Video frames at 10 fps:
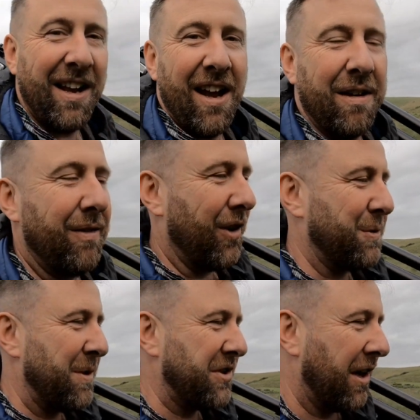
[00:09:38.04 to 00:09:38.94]
yeah,
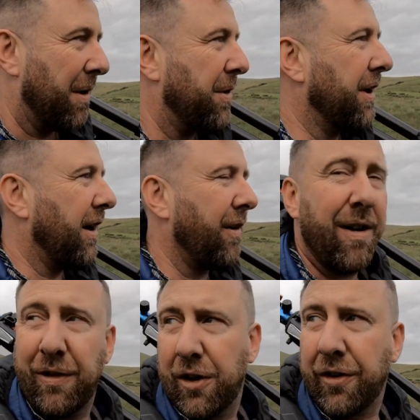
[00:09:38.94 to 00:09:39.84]
lost most of the light, but we're going to go
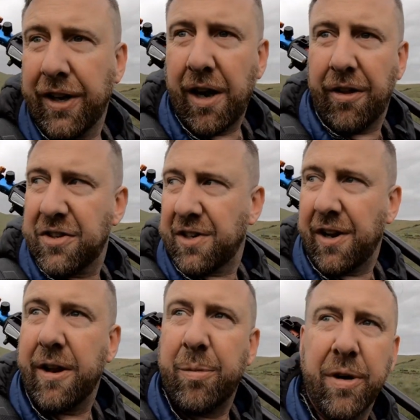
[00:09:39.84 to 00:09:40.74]
have a look on the other
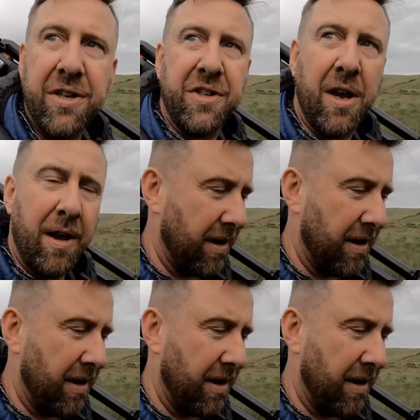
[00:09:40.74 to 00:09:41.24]
side of the bridge.